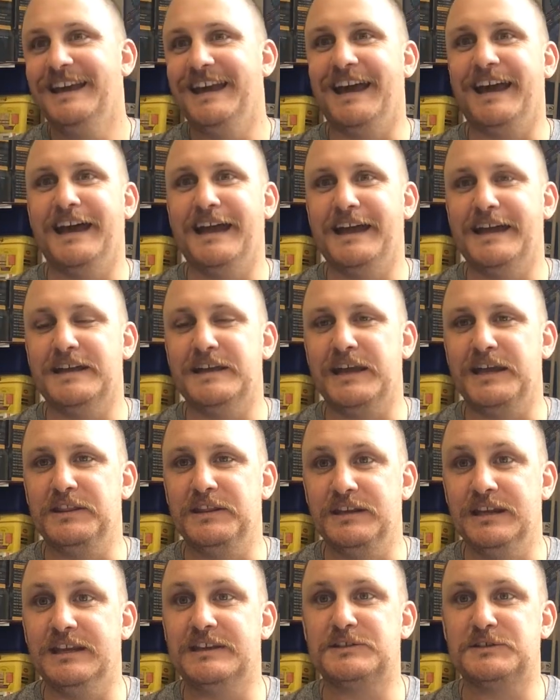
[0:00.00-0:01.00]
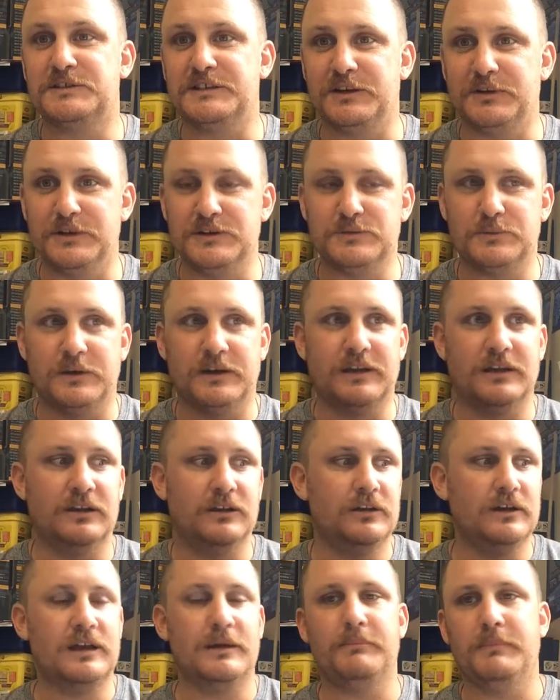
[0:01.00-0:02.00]
In the next series, we're going to
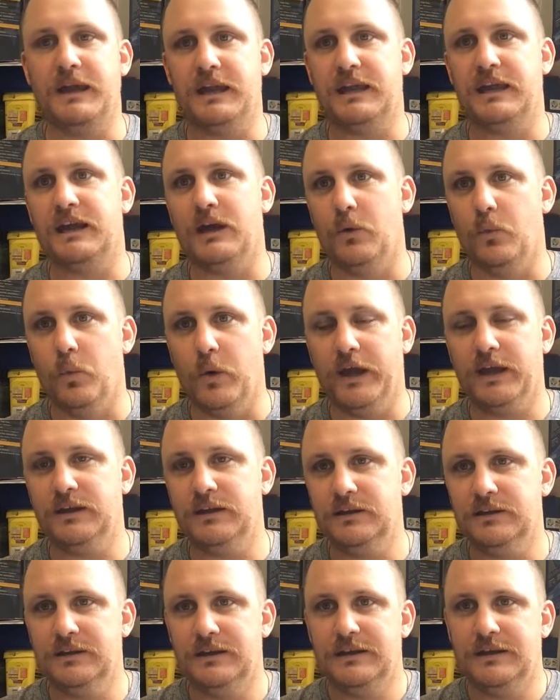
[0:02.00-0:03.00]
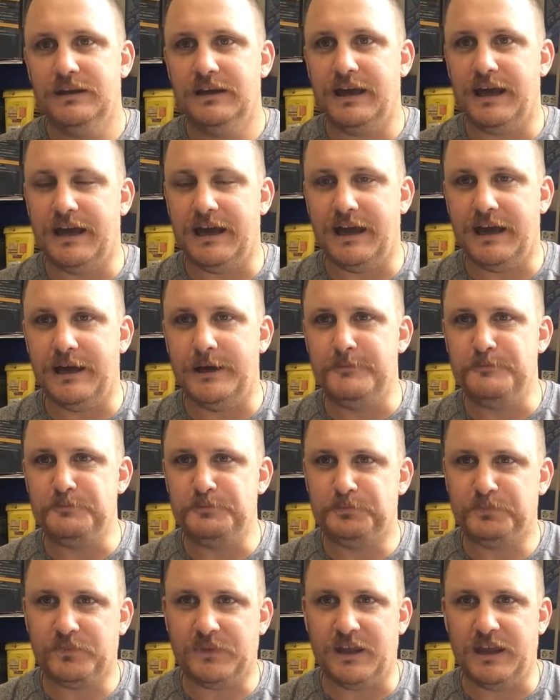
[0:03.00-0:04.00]
look at making a wing,
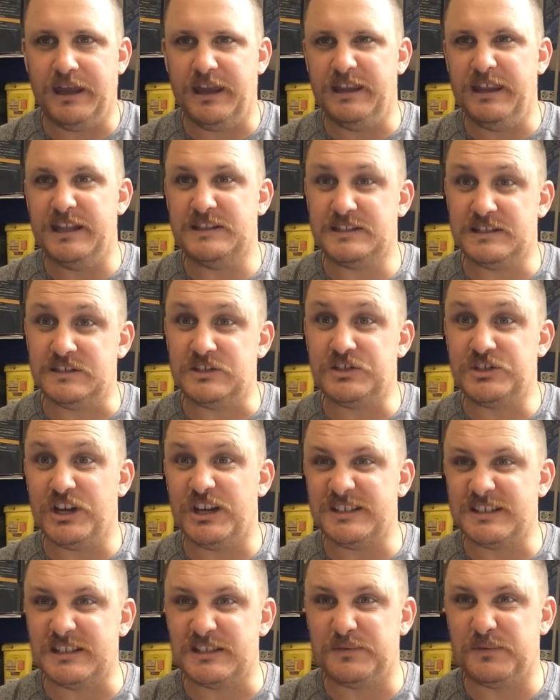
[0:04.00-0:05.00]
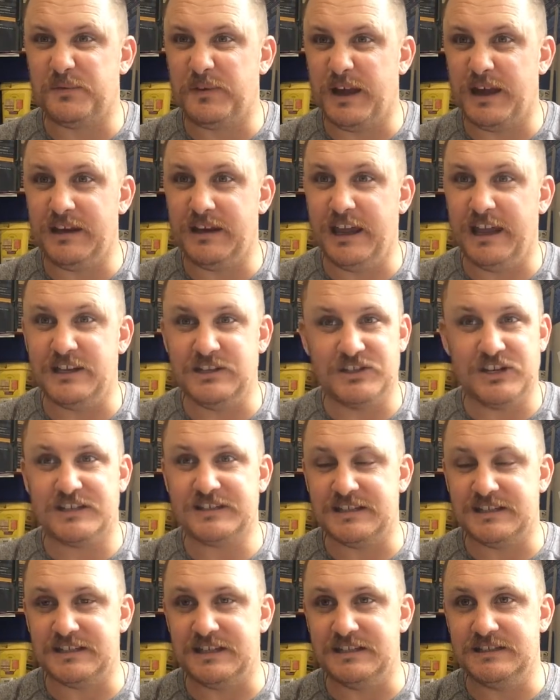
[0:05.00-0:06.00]
and that's just as fun and
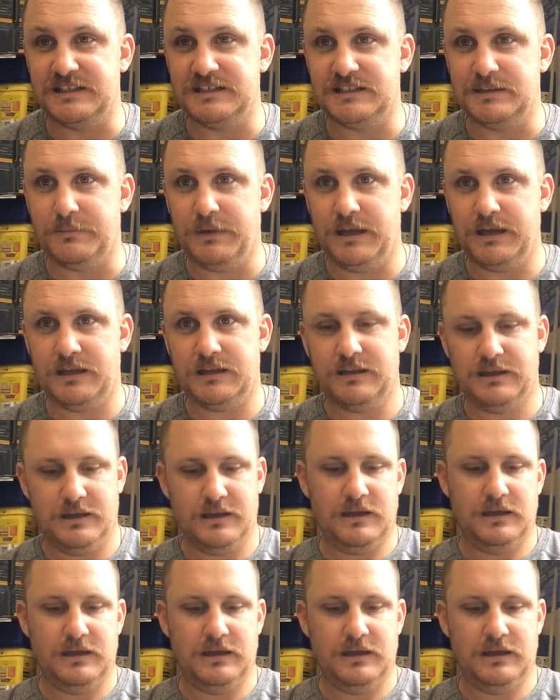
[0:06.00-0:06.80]
just as easy to make.